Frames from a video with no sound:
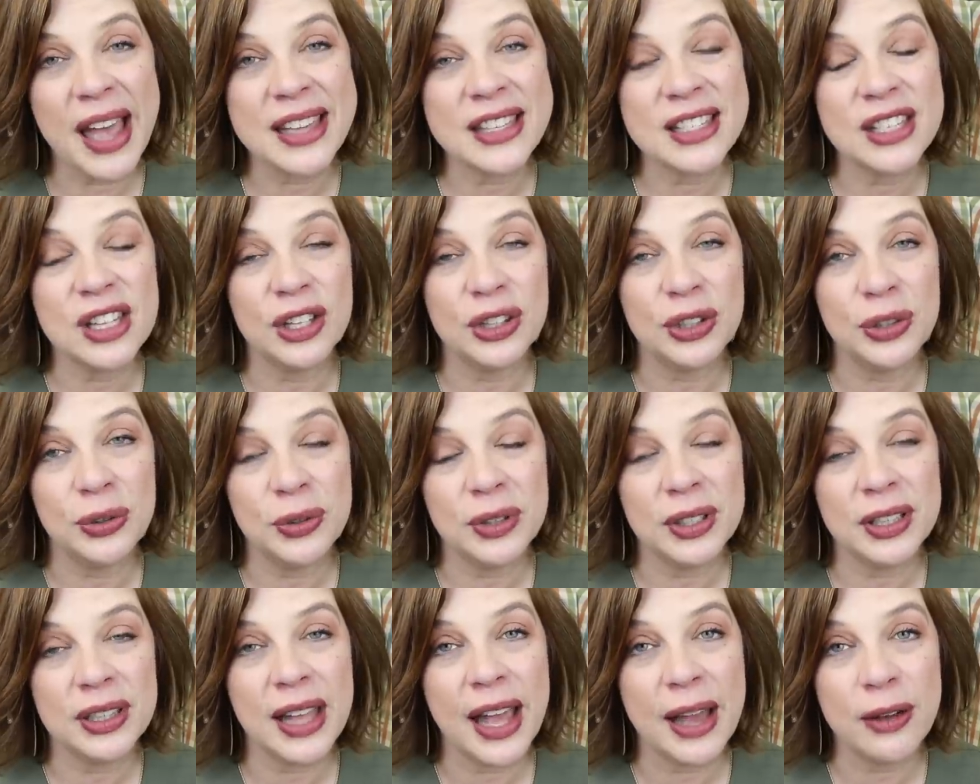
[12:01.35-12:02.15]
has the
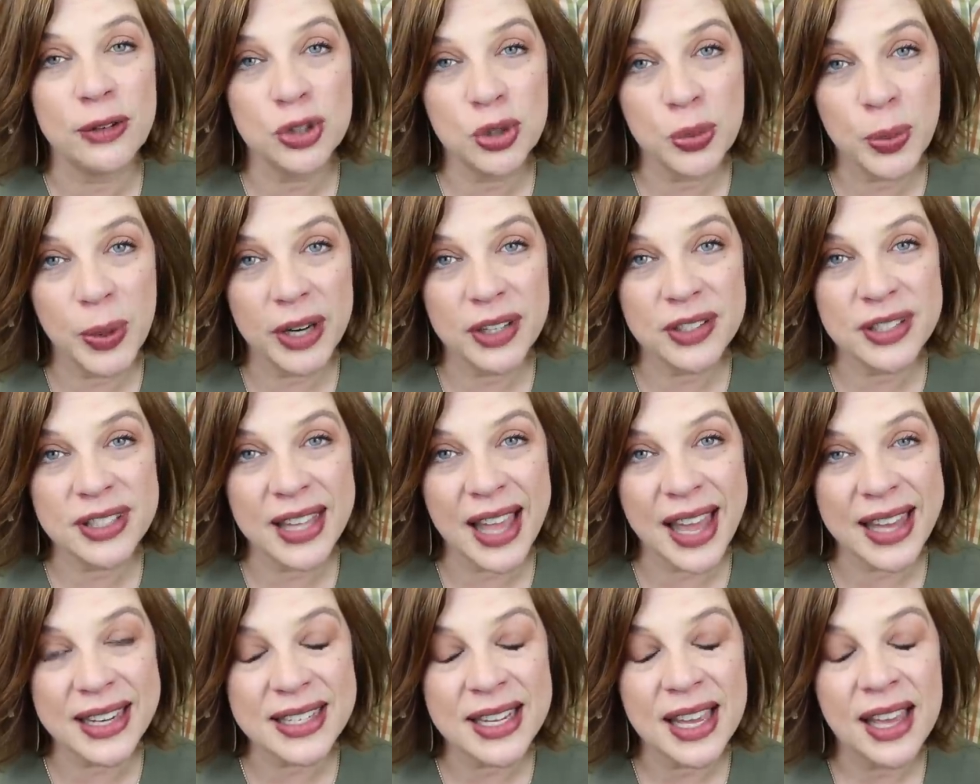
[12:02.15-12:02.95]
Luna Loungewear
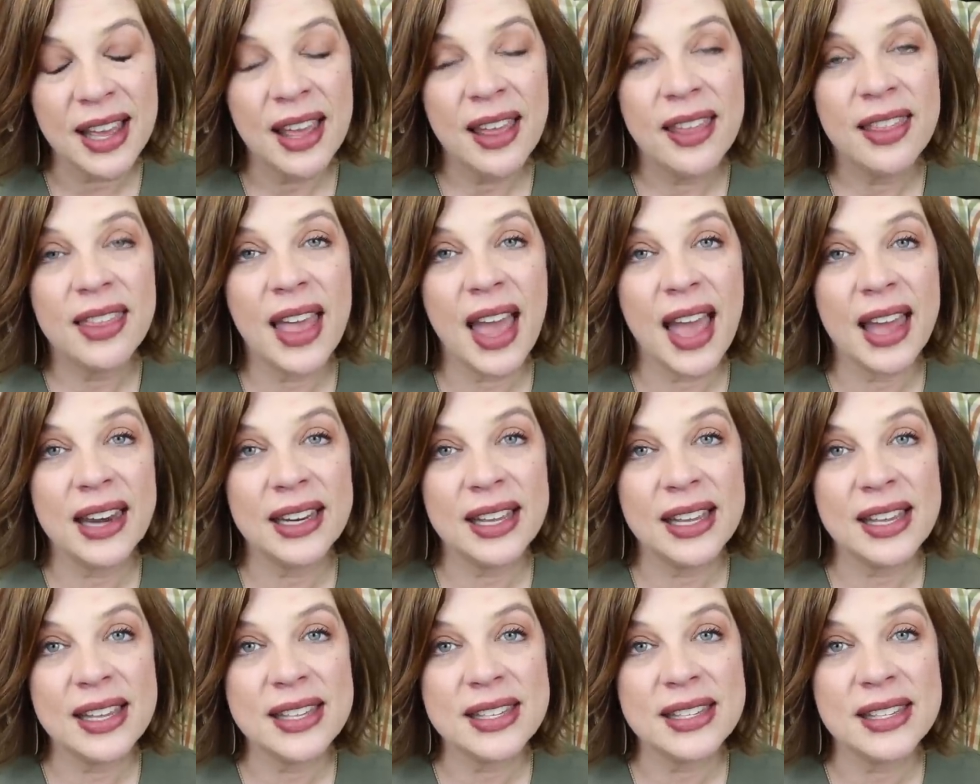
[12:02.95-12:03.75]
set
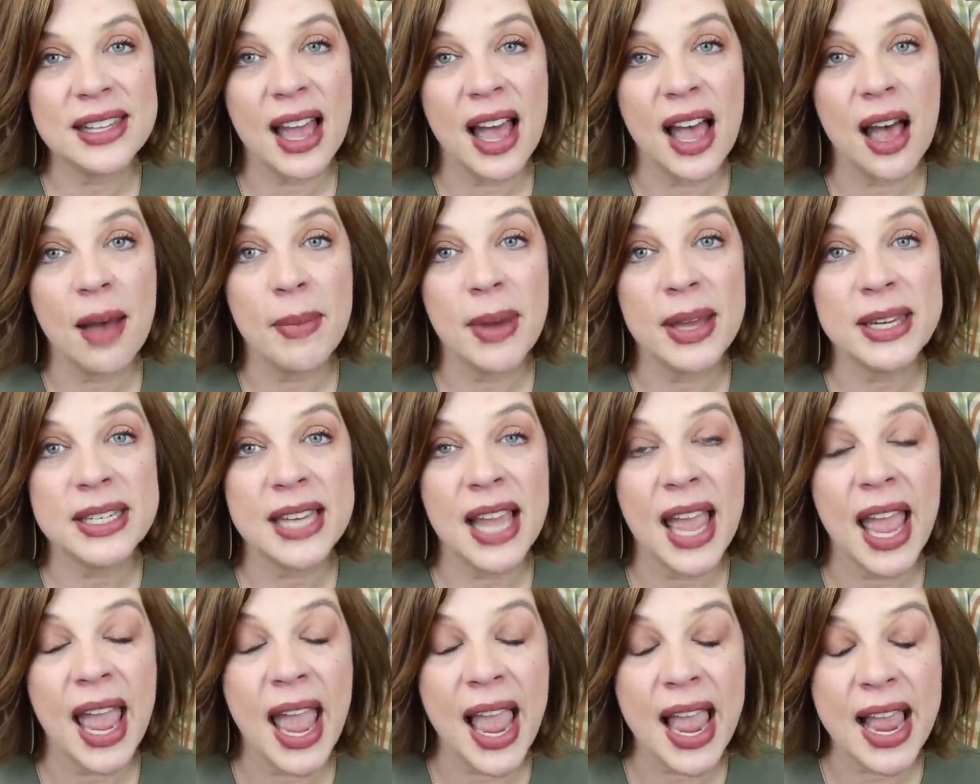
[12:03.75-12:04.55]
that is um, a
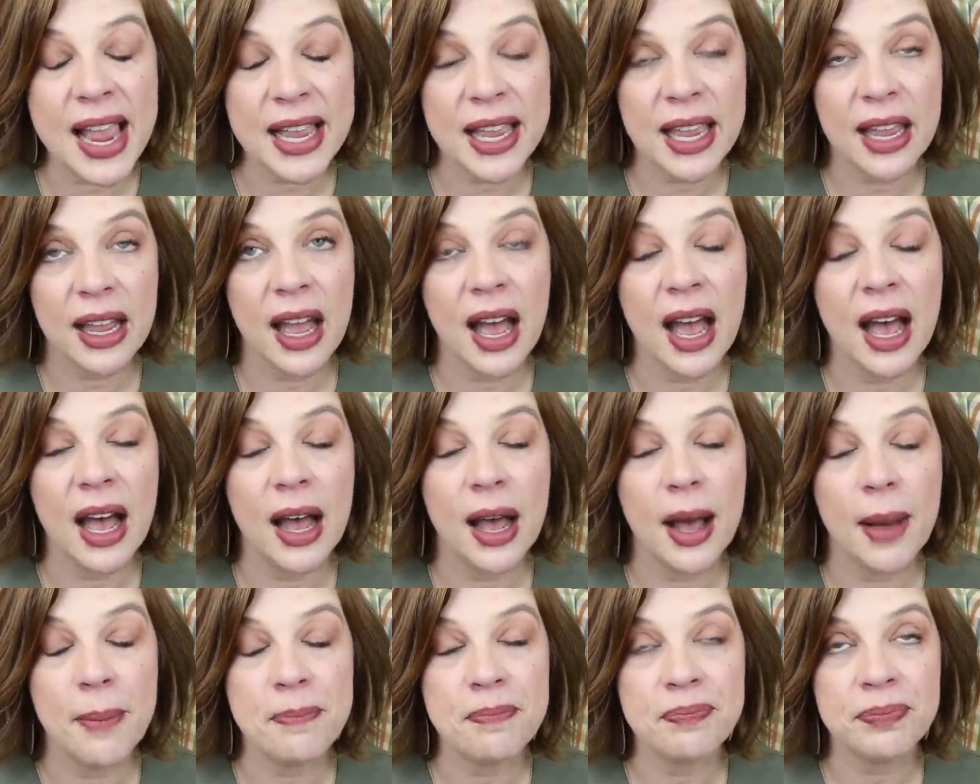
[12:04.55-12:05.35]
tank
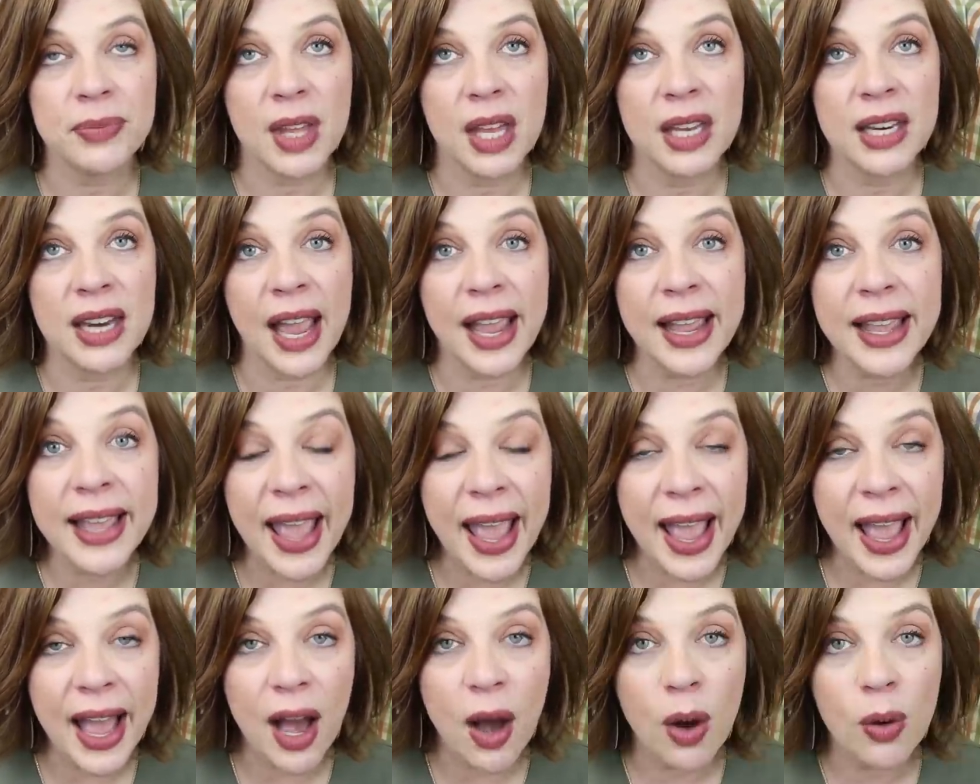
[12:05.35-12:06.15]
um,
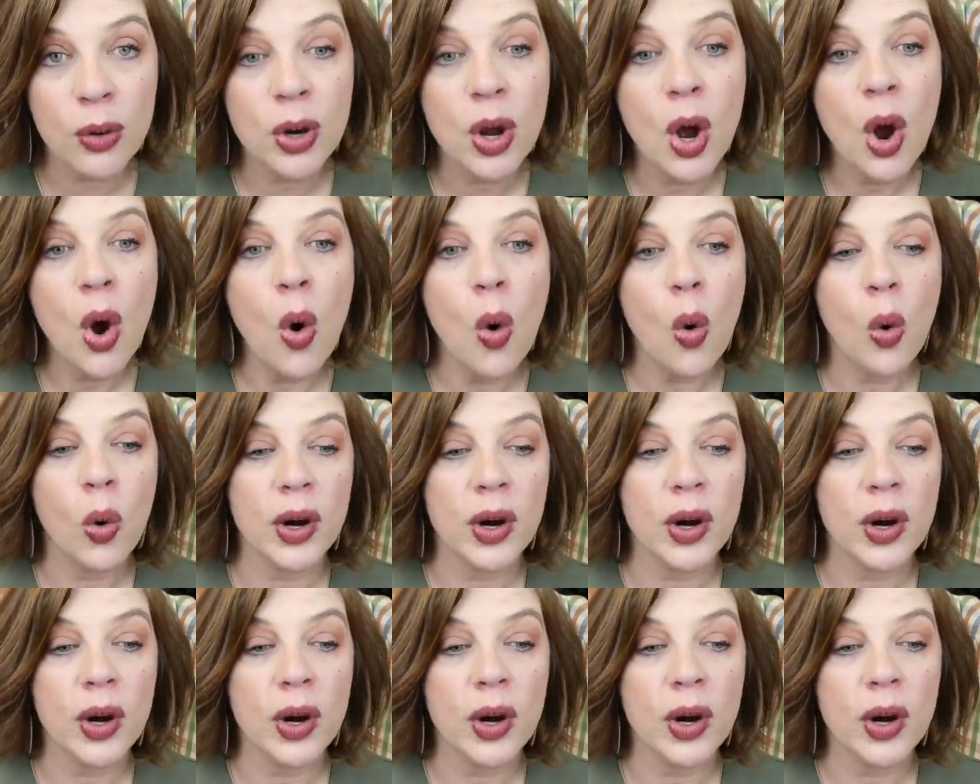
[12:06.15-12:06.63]
nightgown,